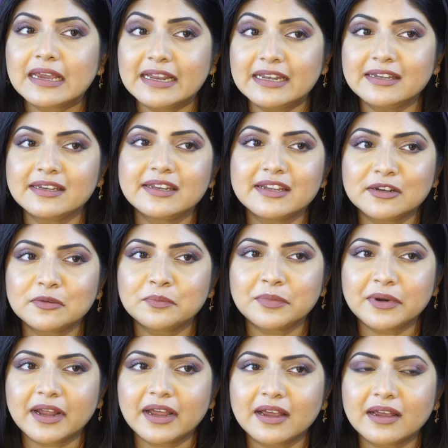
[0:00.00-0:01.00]
Indian
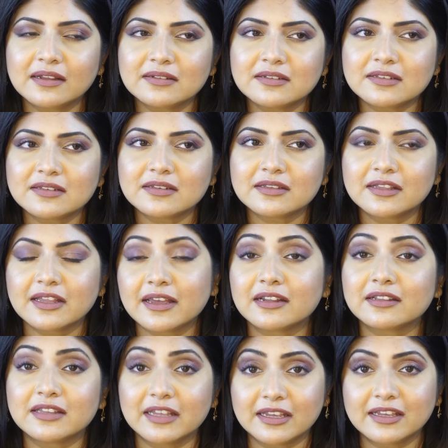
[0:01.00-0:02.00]
brands, they
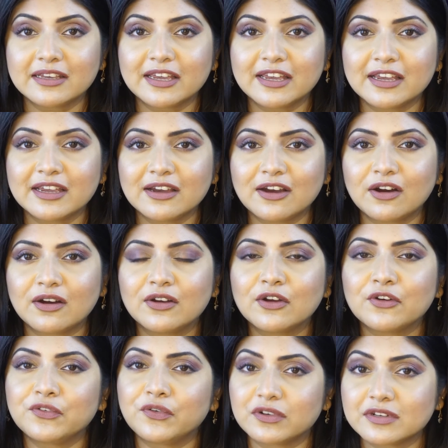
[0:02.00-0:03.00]
are thinking
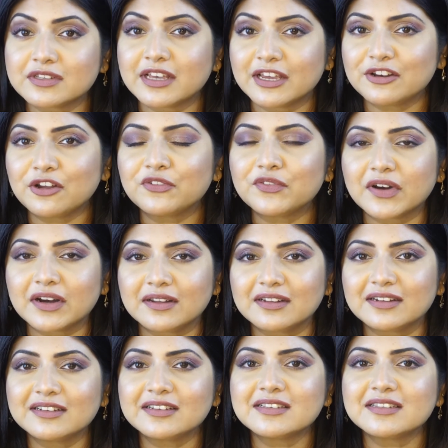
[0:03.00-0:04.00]
for skin of
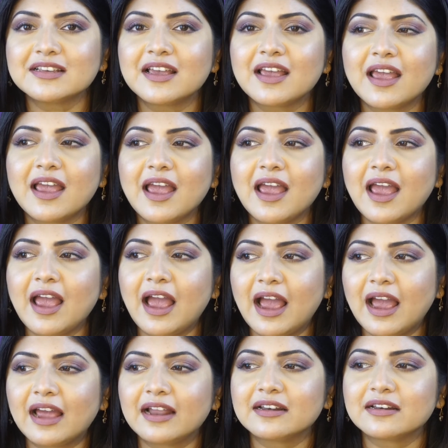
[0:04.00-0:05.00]
colors,
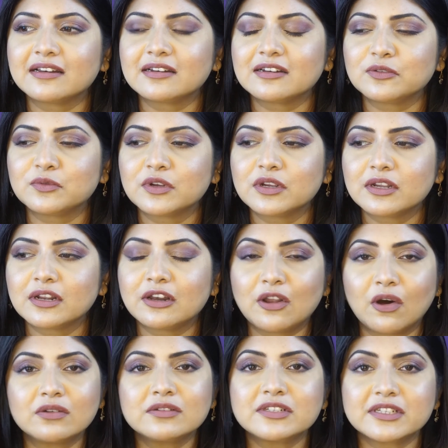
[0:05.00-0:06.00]
and
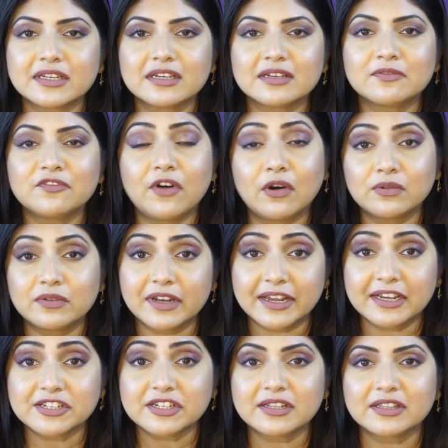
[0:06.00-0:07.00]
launching
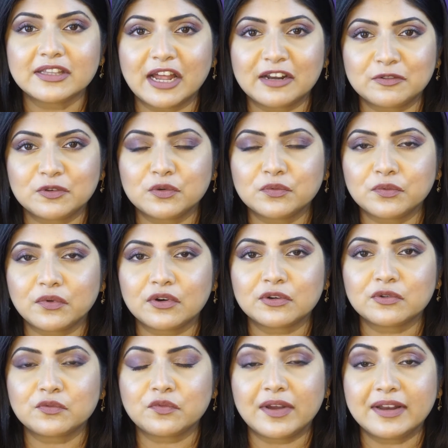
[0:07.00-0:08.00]
foundation that too
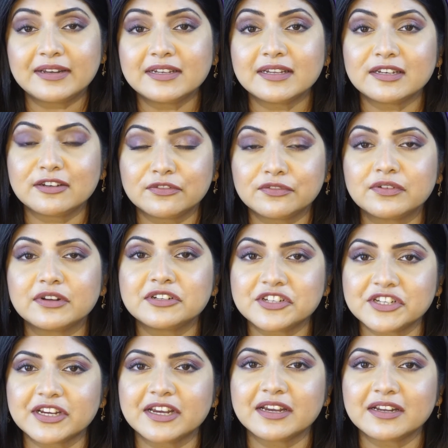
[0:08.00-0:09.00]
for 20 different
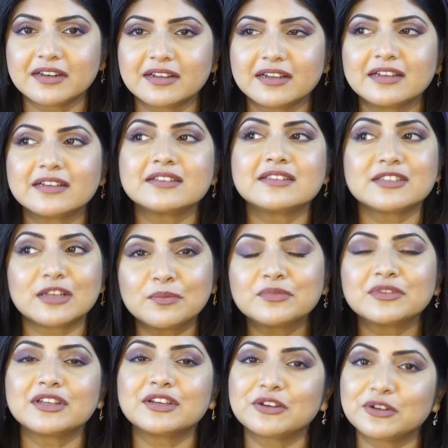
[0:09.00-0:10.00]
shades is
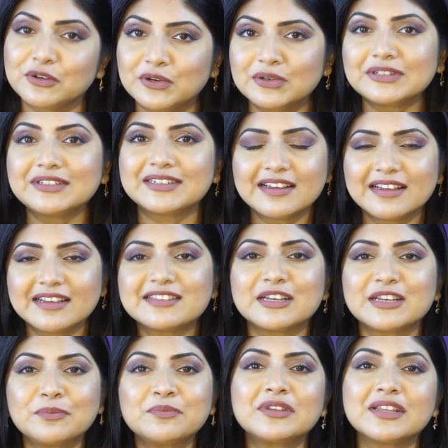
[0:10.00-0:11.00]
something good, is
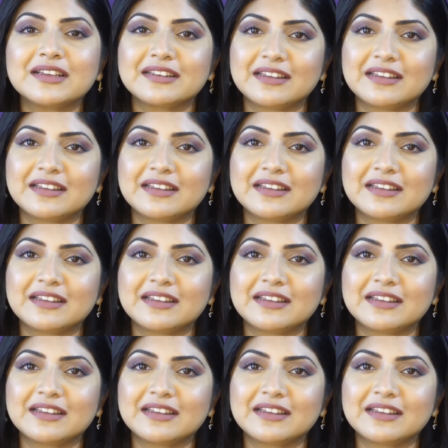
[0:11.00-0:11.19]
something